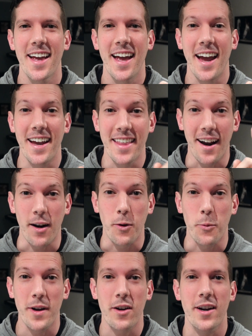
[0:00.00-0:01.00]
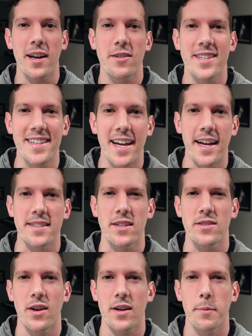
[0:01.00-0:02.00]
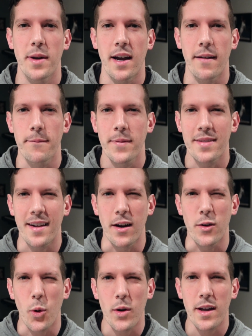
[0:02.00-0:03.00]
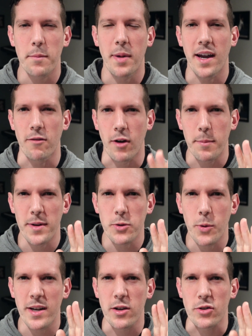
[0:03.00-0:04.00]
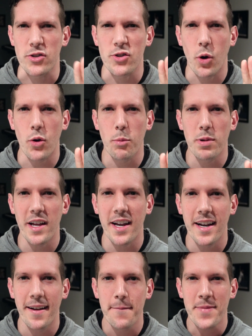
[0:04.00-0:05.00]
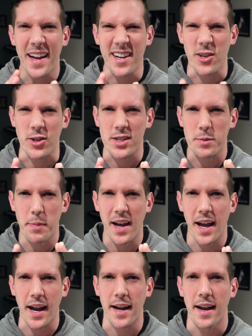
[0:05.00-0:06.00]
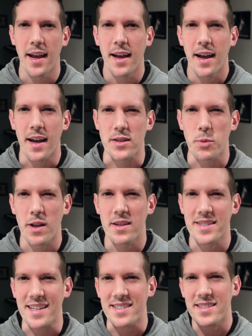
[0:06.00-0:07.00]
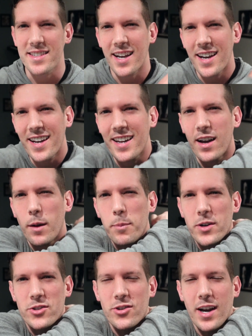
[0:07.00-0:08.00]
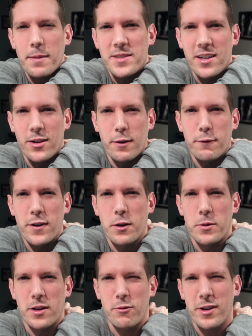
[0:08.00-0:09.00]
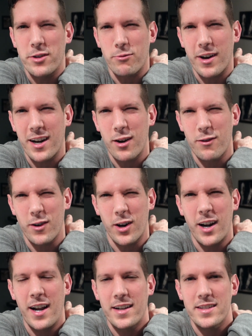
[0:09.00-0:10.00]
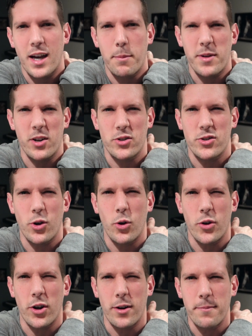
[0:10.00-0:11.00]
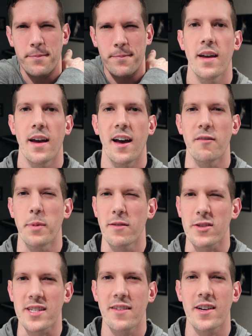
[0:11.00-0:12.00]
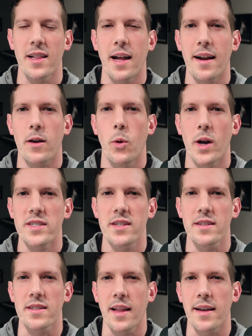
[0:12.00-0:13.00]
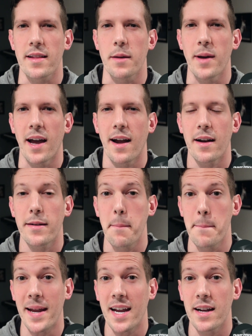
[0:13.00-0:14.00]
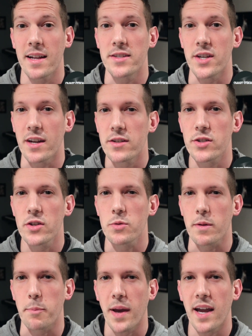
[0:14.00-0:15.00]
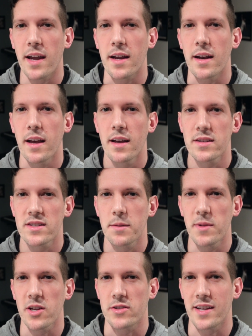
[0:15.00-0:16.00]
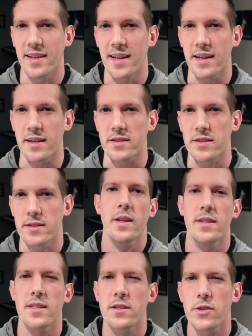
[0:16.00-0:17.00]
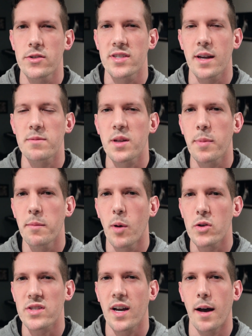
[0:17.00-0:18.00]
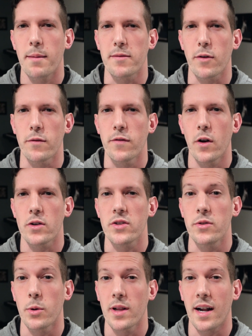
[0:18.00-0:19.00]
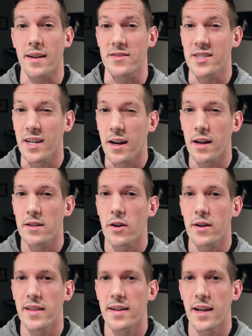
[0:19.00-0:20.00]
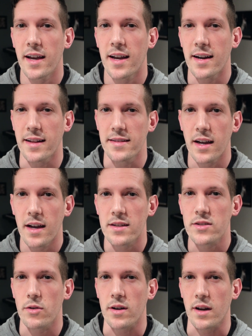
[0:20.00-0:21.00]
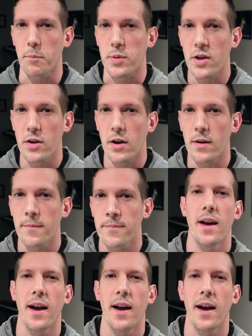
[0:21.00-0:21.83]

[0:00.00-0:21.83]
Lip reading: Hey there, we are here today to talk about that annoying pain right between your shoulder blade and your spine, as well as that tight upper traps that you can feel when you reach right over top of your shoulder. I've been receiving a lot of questions lately about how to manage issues with pain similar to these. This issue seems to be most common for folks who do a lot of sitting during the day at a desk or a computer.